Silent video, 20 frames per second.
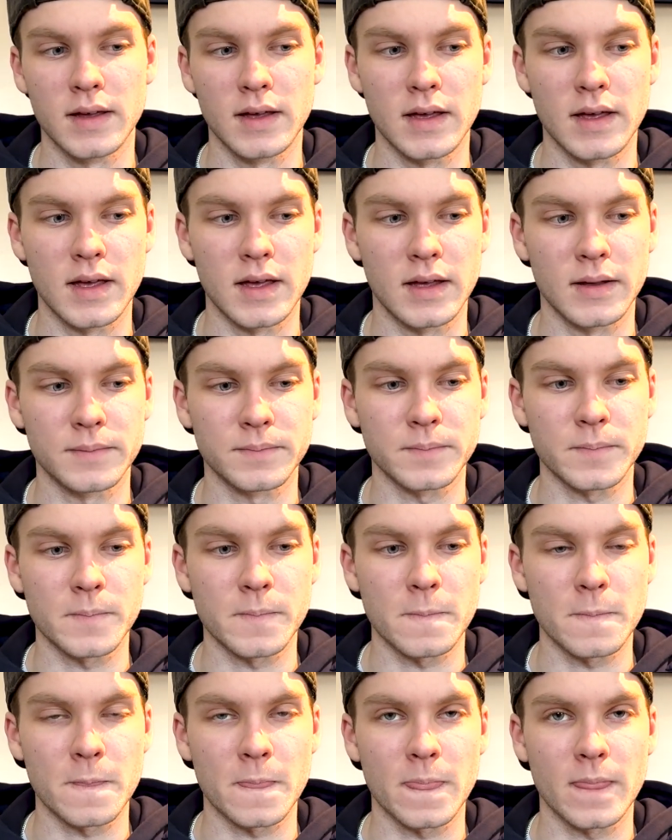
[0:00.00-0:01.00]
Uh,
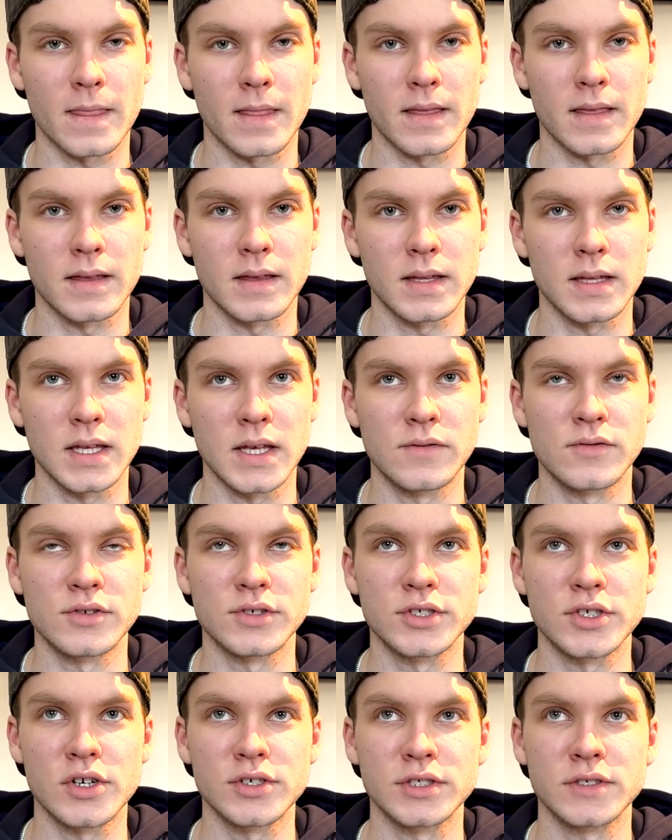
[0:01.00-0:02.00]
if you're
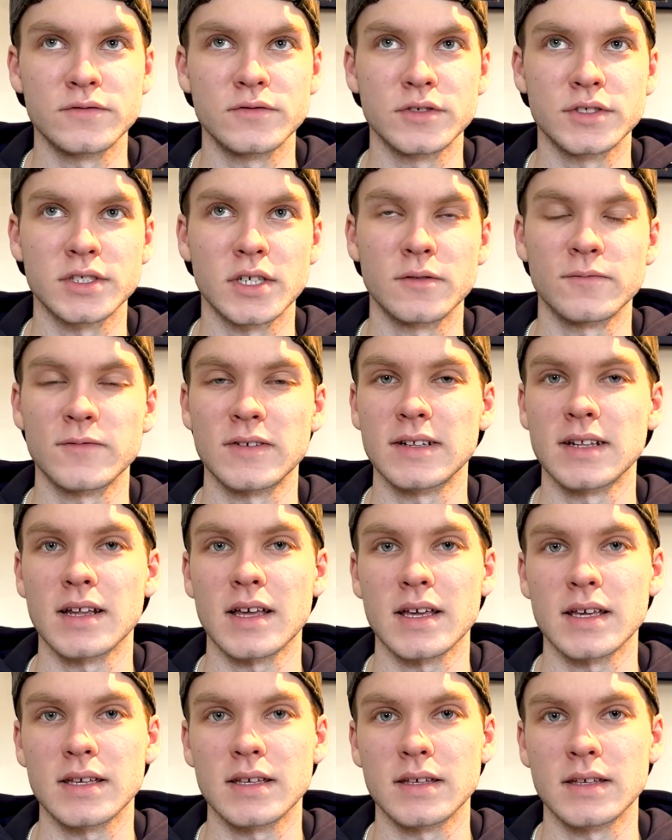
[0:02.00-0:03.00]
searching for something
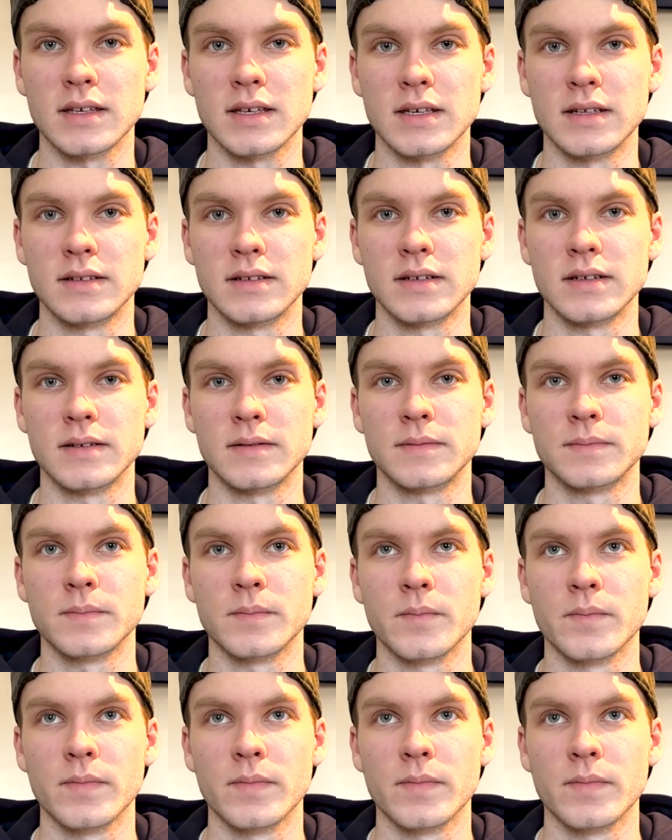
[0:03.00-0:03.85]
like in the